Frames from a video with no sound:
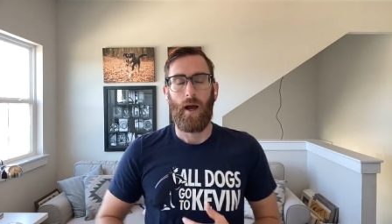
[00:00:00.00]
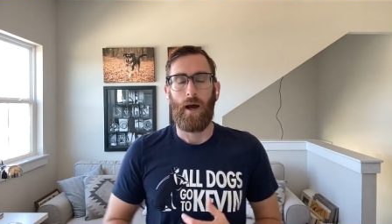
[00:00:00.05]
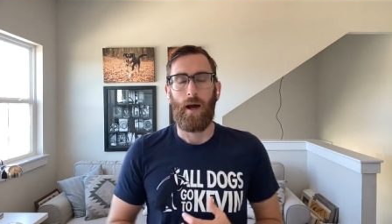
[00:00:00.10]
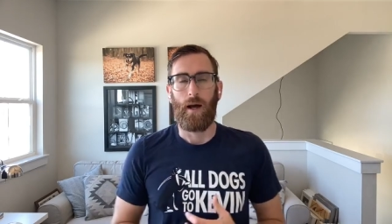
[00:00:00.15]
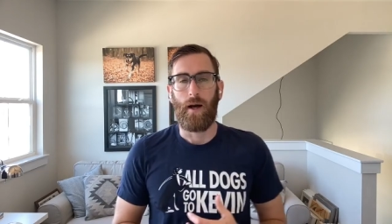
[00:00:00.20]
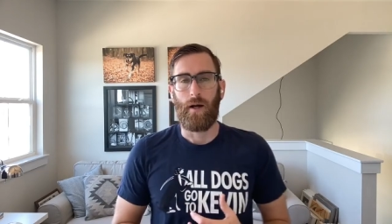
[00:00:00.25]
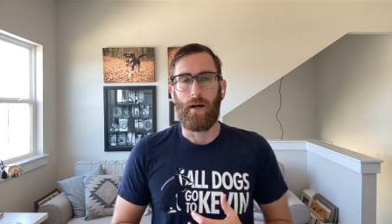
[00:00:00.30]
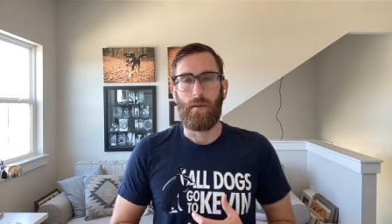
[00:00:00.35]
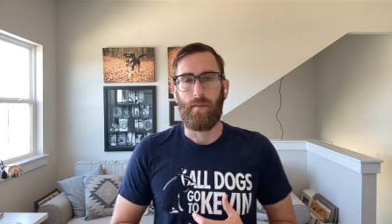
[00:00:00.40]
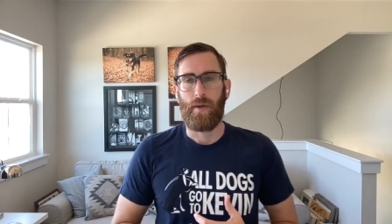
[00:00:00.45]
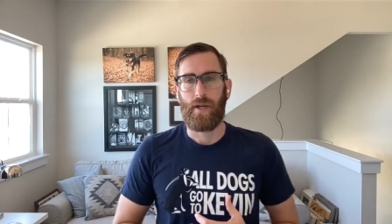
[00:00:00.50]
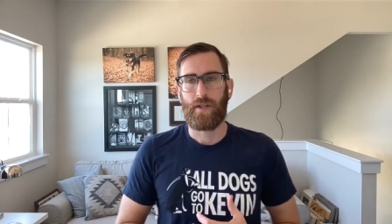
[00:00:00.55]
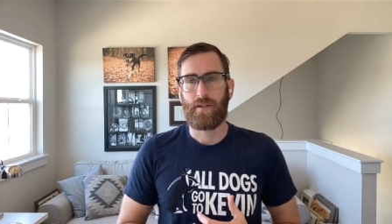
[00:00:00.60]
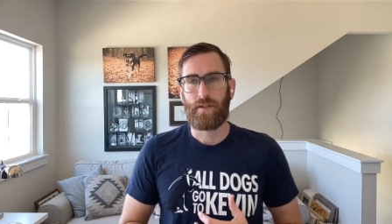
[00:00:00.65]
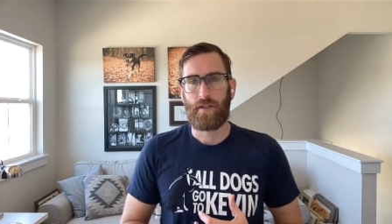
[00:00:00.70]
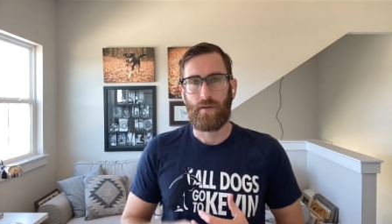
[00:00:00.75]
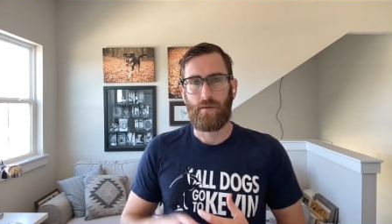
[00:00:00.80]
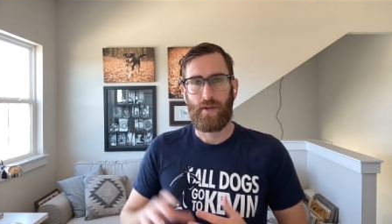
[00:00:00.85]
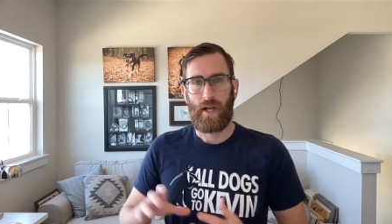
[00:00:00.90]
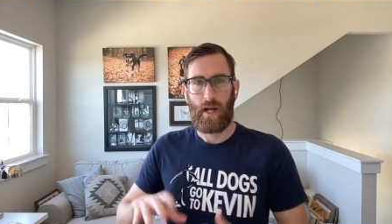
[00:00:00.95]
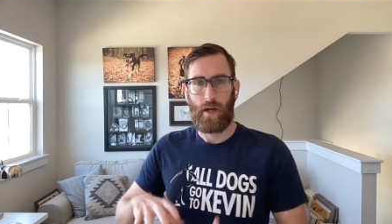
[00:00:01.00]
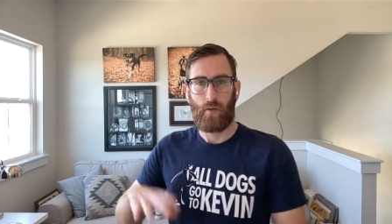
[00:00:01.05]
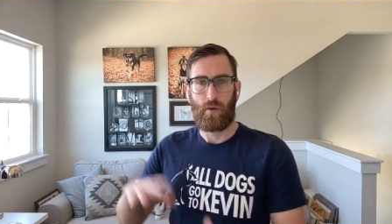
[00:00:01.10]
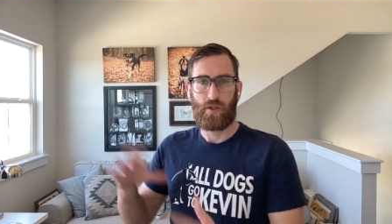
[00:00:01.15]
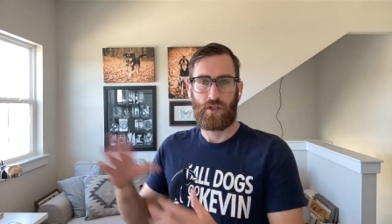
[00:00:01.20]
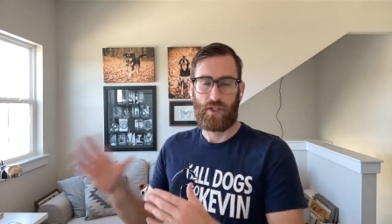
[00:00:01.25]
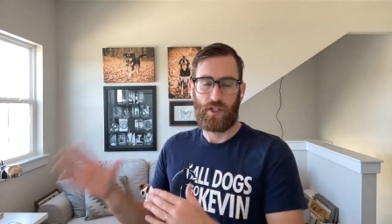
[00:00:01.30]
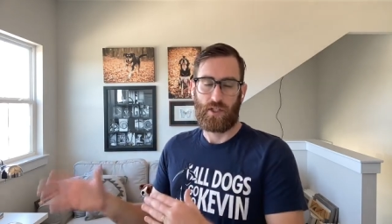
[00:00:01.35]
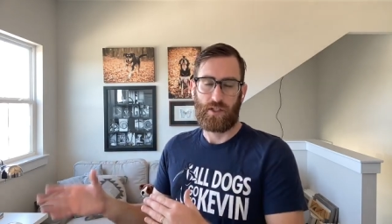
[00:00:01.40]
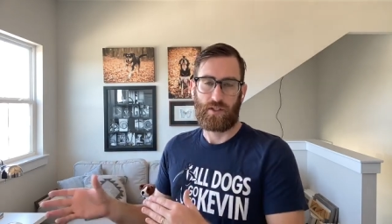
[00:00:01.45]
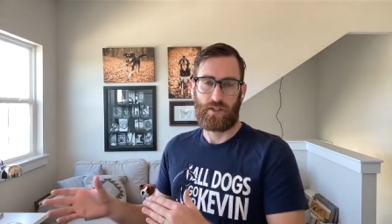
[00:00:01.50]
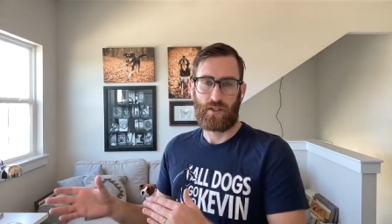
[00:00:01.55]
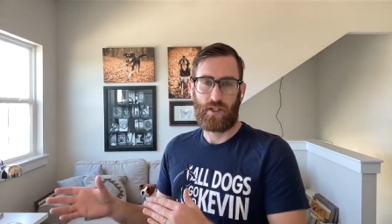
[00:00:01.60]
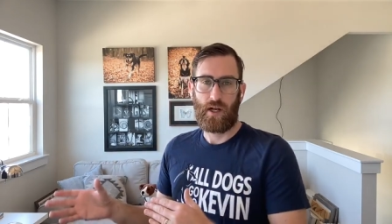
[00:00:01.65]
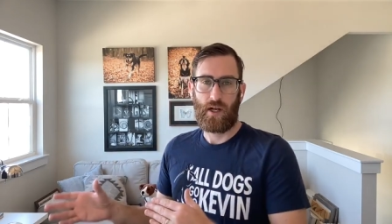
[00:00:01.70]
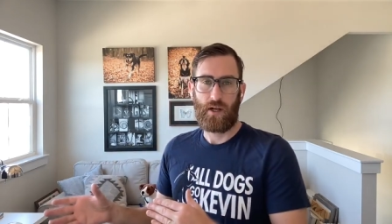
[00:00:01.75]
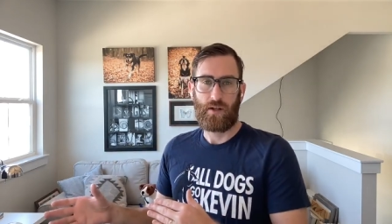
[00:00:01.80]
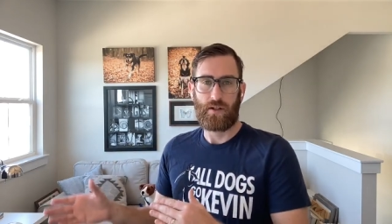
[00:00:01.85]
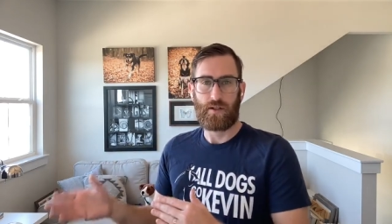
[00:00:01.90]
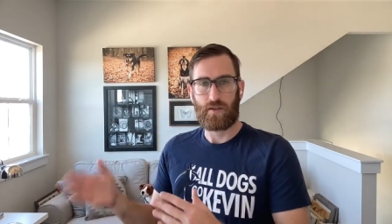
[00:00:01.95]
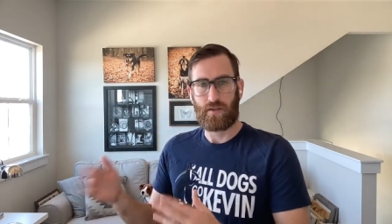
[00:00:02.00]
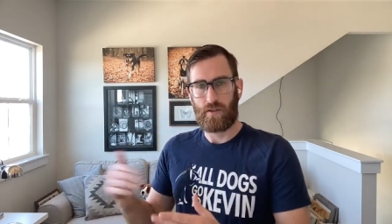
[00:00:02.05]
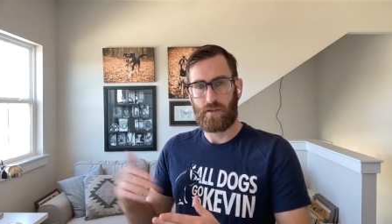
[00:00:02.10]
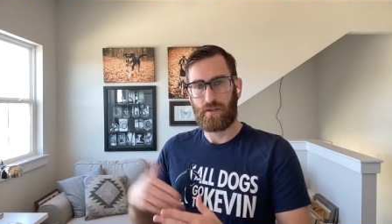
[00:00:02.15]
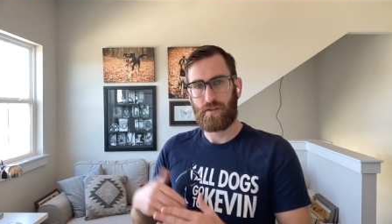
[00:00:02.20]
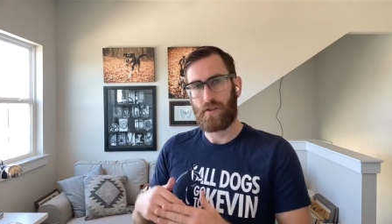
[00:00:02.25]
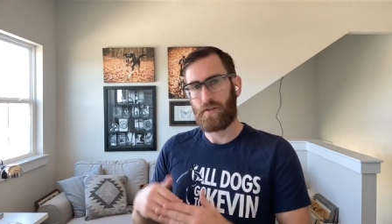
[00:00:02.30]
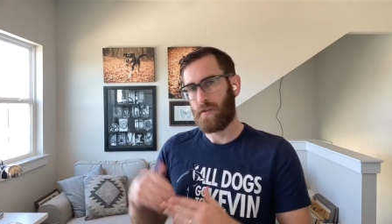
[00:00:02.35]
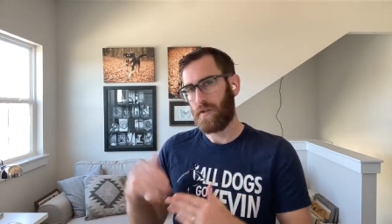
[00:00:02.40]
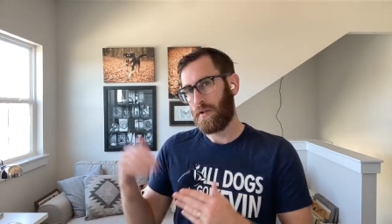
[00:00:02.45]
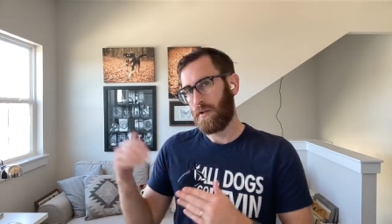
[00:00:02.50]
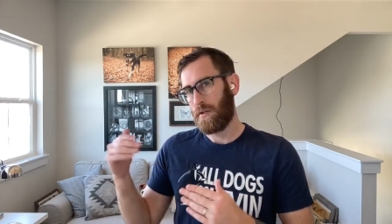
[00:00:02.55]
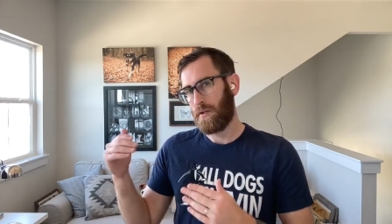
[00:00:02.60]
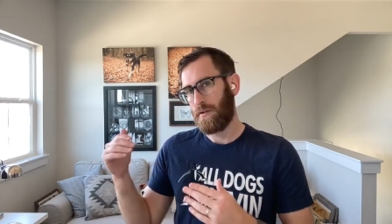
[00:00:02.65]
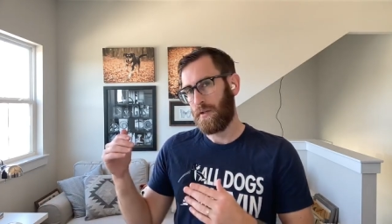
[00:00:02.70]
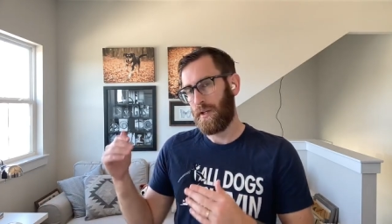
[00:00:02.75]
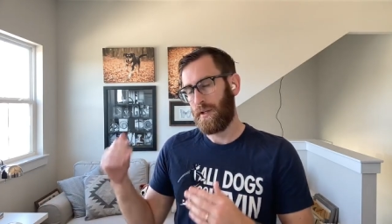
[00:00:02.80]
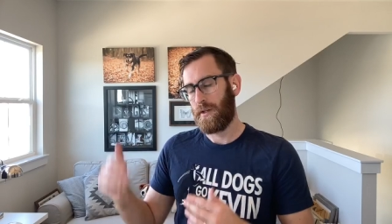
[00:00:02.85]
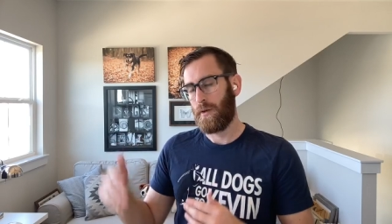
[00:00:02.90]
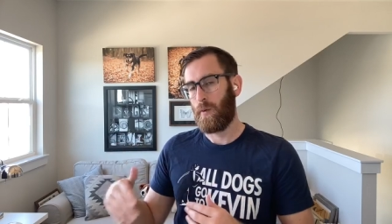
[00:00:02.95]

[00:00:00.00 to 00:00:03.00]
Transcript: Um, and so now what she has done is started to turn